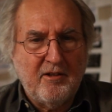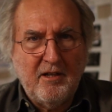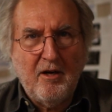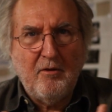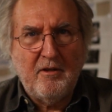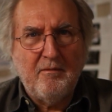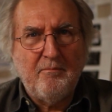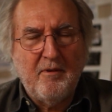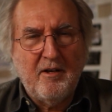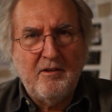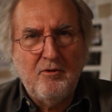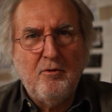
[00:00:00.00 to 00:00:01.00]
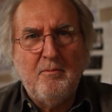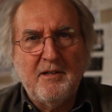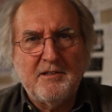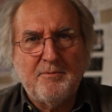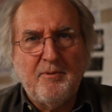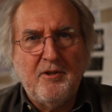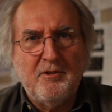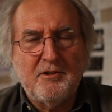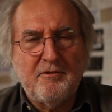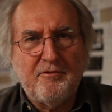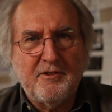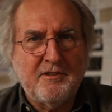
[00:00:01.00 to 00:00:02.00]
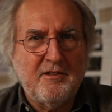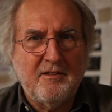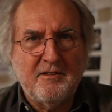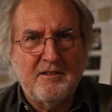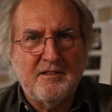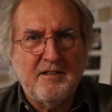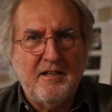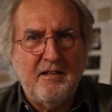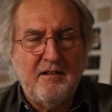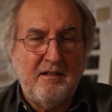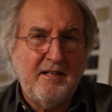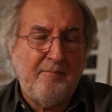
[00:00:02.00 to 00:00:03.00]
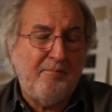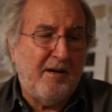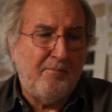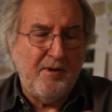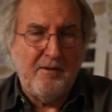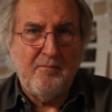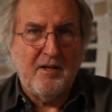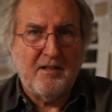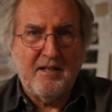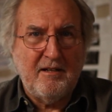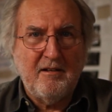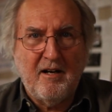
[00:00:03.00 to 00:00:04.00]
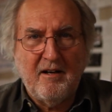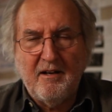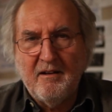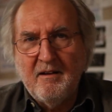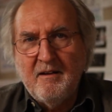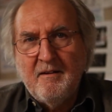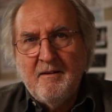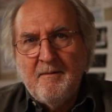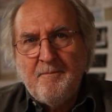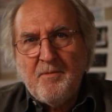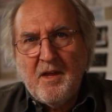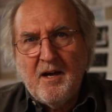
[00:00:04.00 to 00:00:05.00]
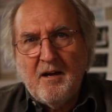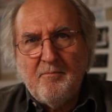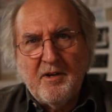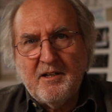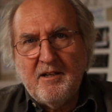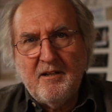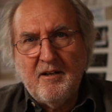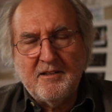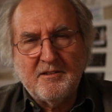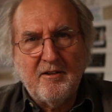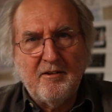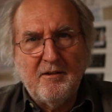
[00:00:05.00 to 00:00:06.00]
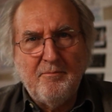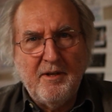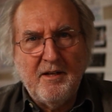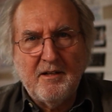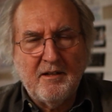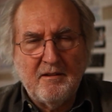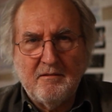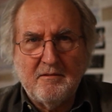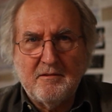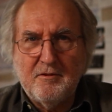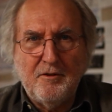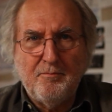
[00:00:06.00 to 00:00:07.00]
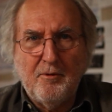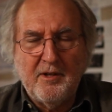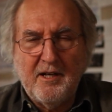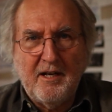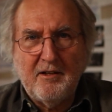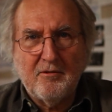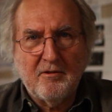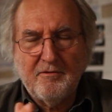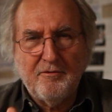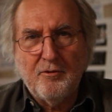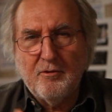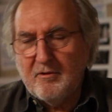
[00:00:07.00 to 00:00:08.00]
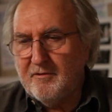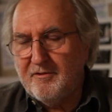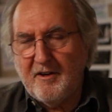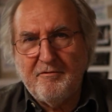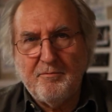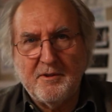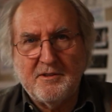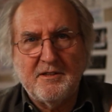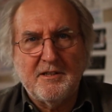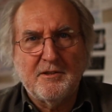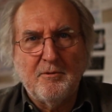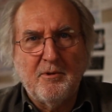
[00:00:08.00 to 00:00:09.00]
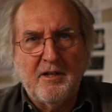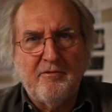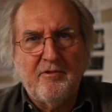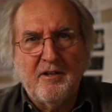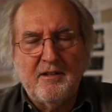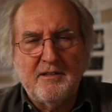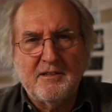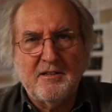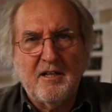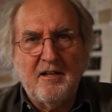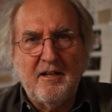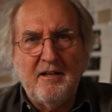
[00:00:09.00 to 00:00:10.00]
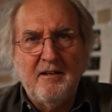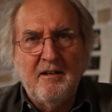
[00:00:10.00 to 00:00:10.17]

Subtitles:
know that my normal exposure for a certain scene, and that may be my key light. My key light's going to be at a 2.8 or a 4 or a 5.6 or whatever I decide.